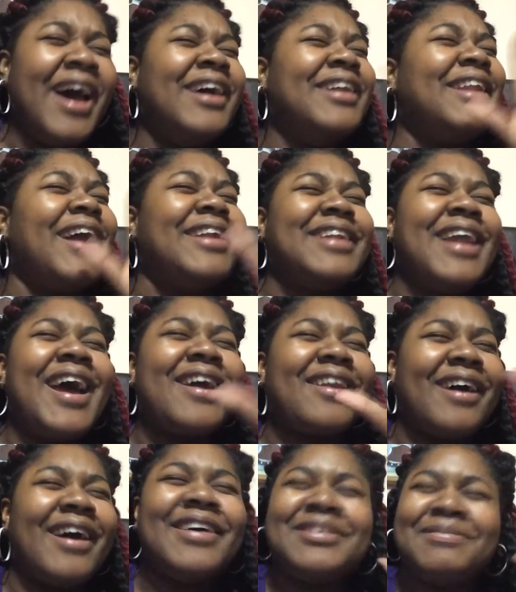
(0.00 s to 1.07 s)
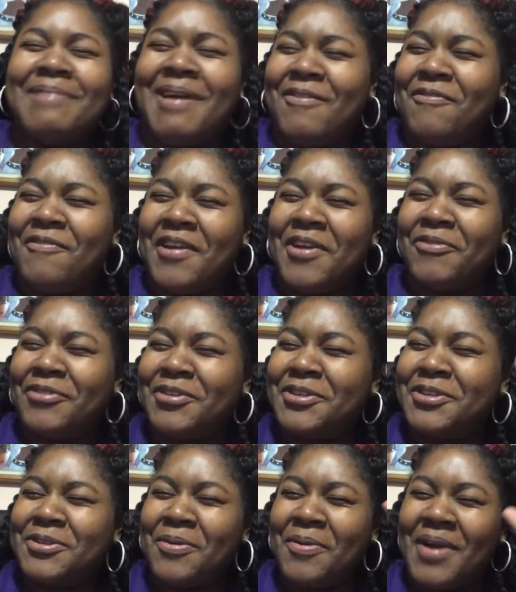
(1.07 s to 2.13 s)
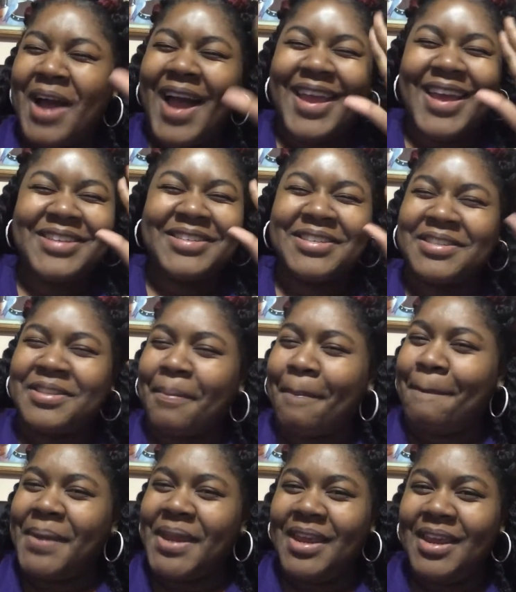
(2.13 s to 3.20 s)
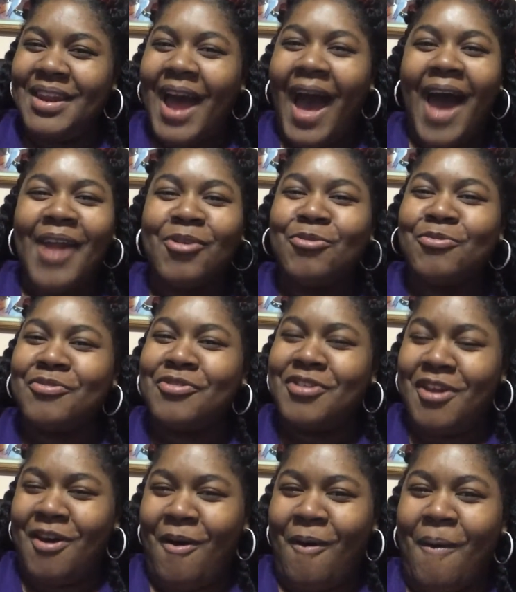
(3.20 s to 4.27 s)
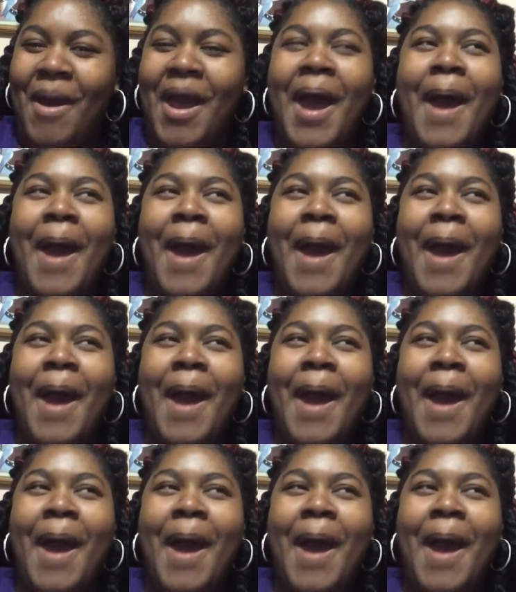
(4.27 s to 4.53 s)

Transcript: La Negra is my favorite song. I guess it's the beat. I don't know.